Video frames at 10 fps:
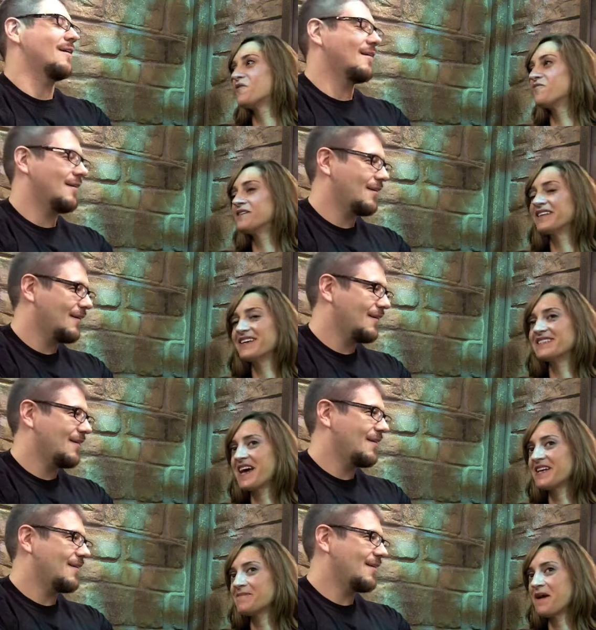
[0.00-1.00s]
Speaker 1: we're really
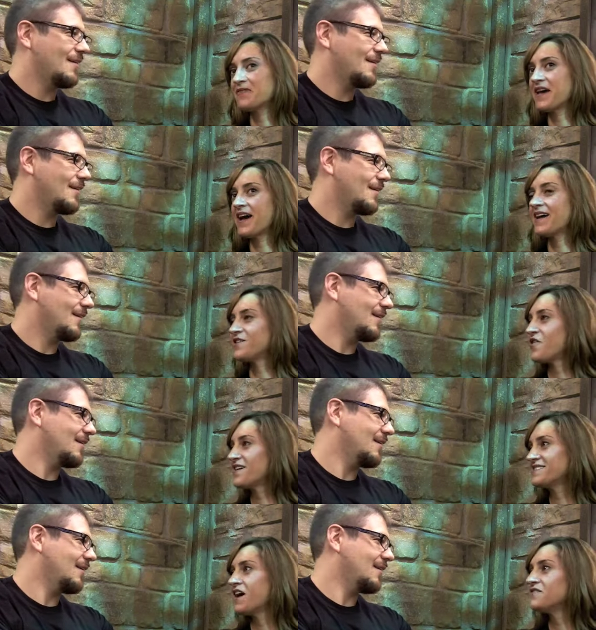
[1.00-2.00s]
excited about that.
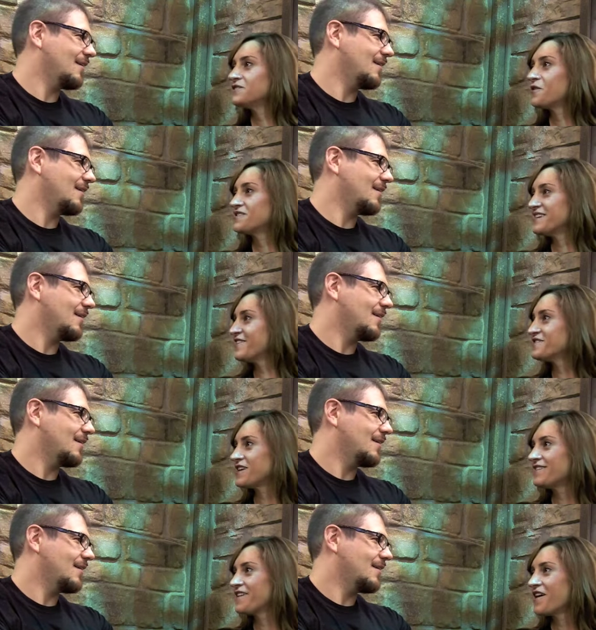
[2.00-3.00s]
R.A. Salvatore is here at
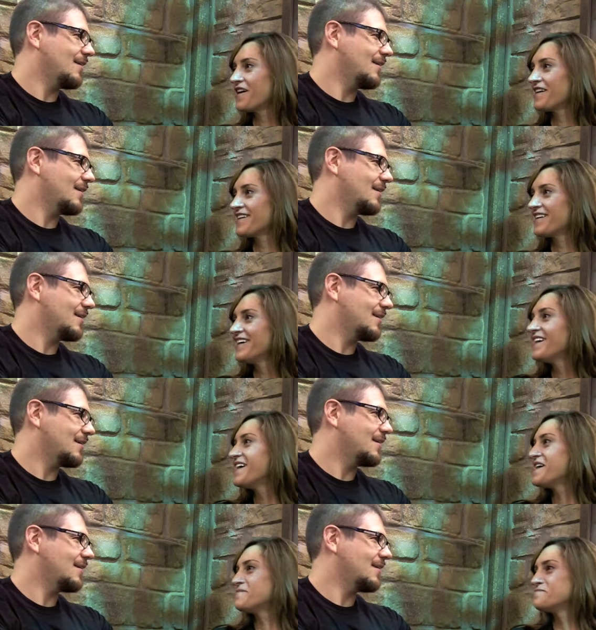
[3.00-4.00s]
Gen Con
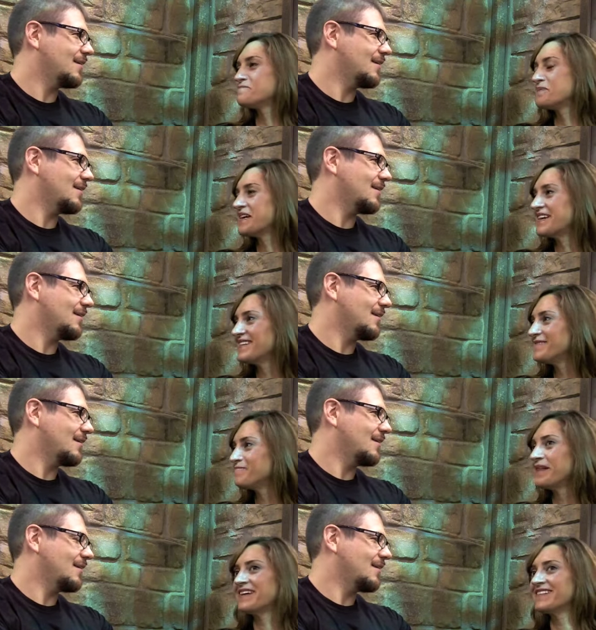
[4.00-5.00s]
um, playing,
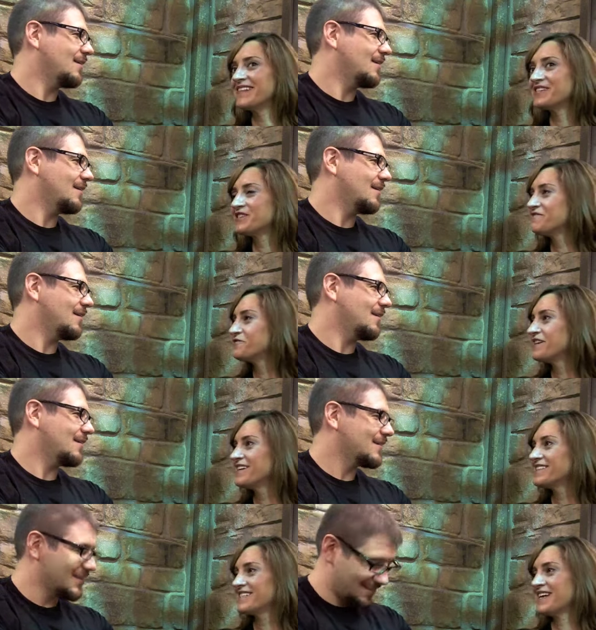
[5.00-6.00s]
playing The Legend of
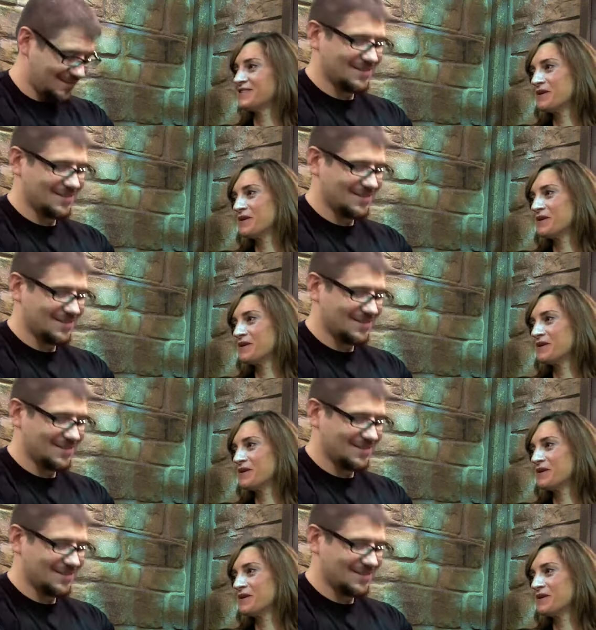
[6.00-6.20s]
Drizzt and